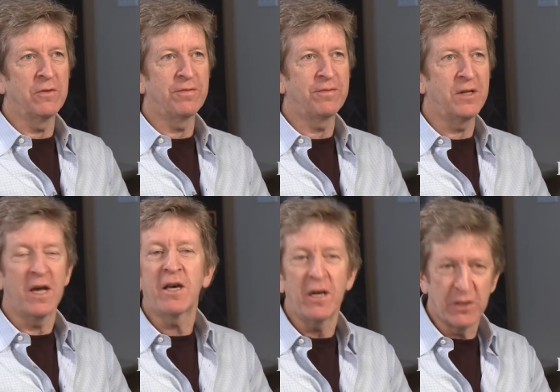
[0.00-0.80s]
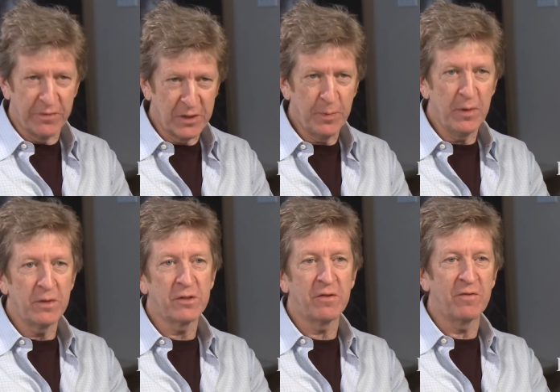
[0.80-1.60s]
of the decades of
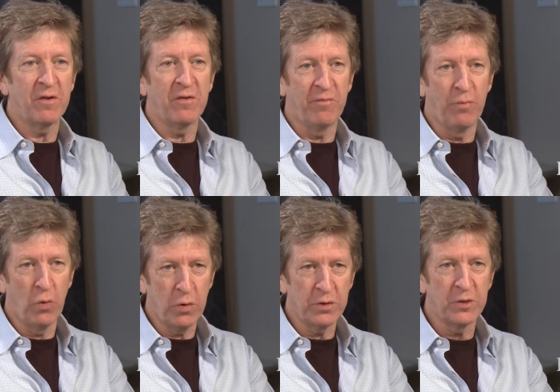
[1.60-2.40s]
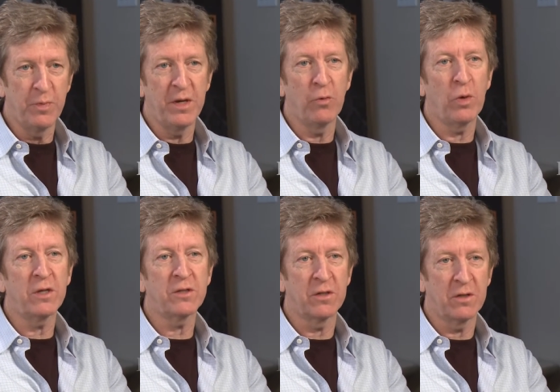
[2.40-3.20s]
experience of, of, boards being
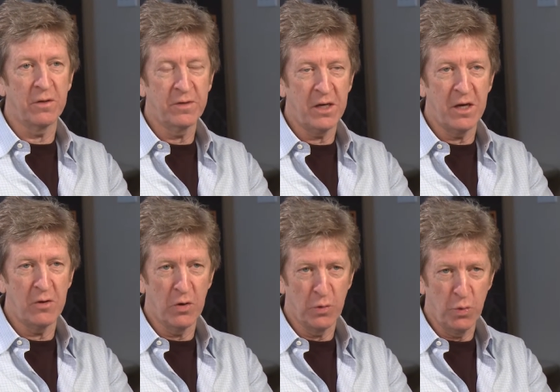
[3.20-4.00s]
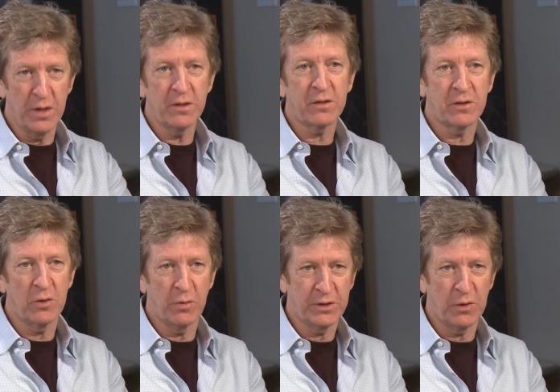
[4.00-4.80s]
reticent of taking on risks.
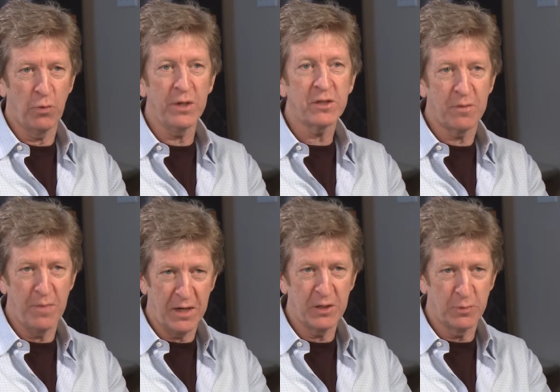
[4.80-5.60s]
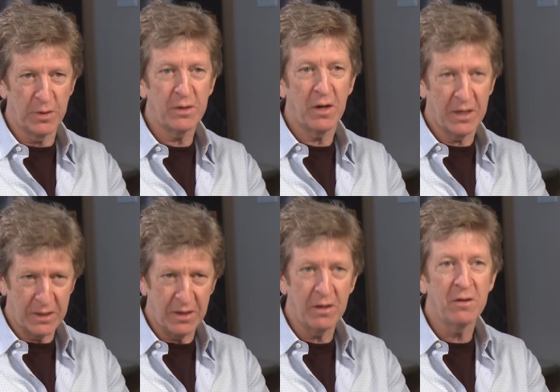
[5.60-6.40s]
So it's a risk management
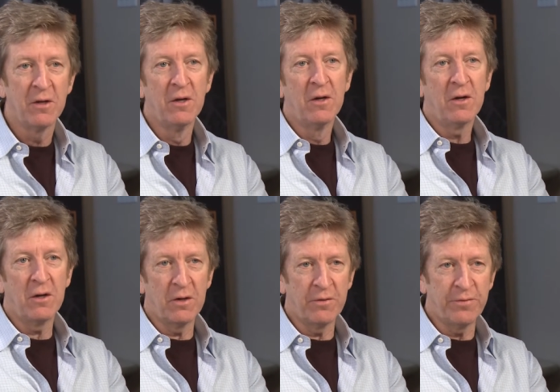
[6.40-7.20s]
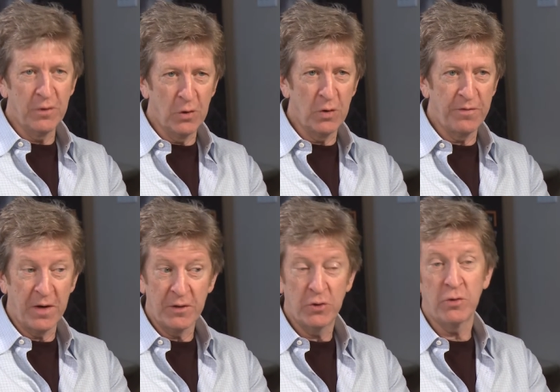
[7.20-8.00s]
idea of you know if
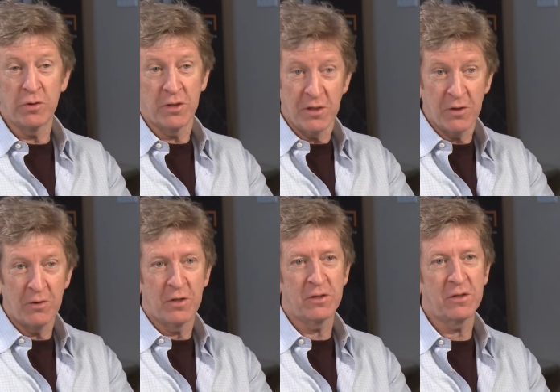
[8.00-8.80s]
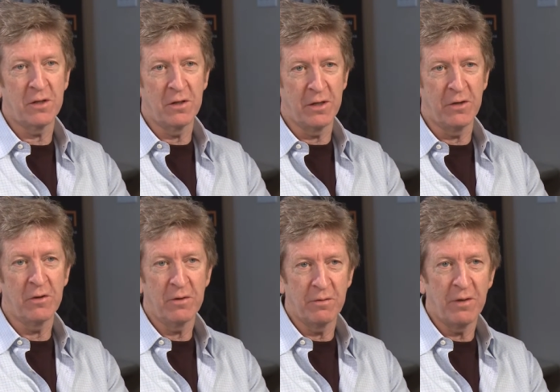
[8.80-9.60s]
I choose this artistic
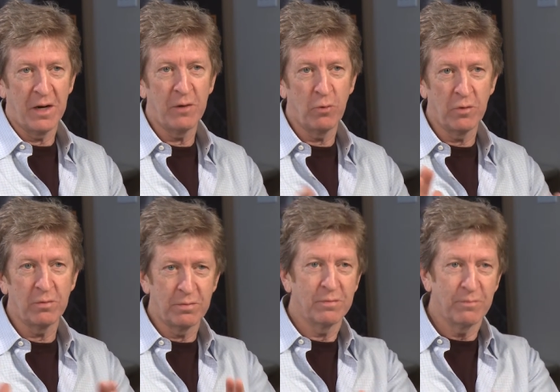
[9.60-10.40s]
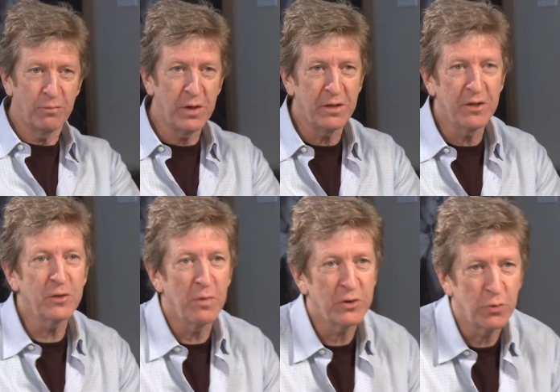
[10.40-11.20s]
leader, I will bring this
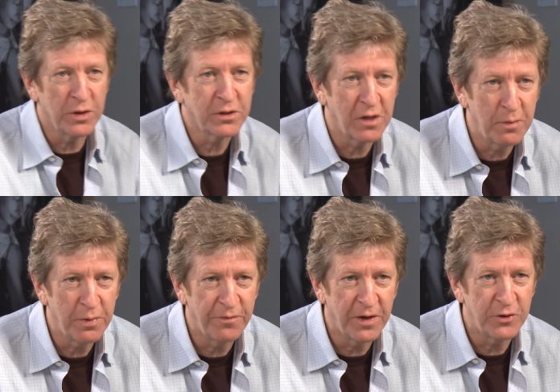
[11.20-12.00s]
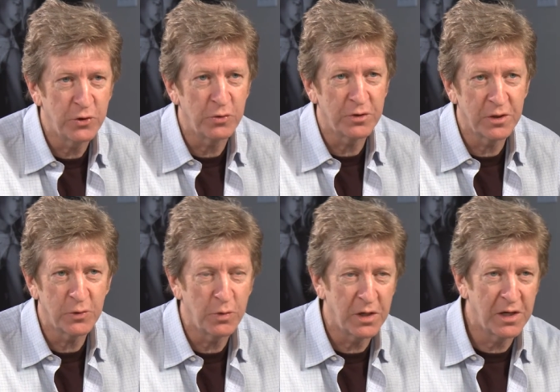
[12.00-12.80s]
much risk up. If I choose
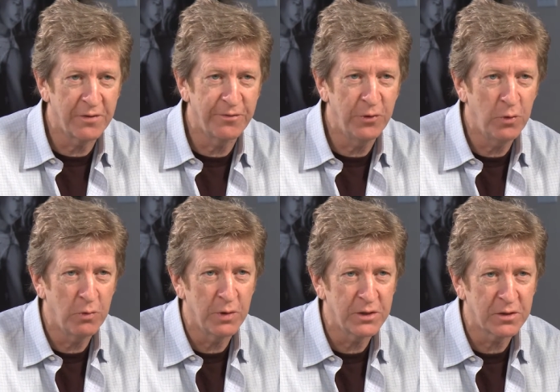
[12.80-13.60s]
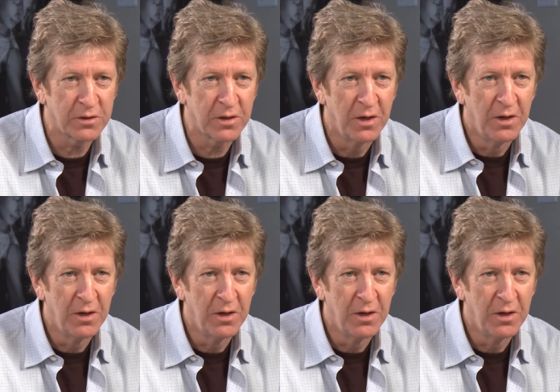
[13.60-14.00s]
this one, I have fewer risks.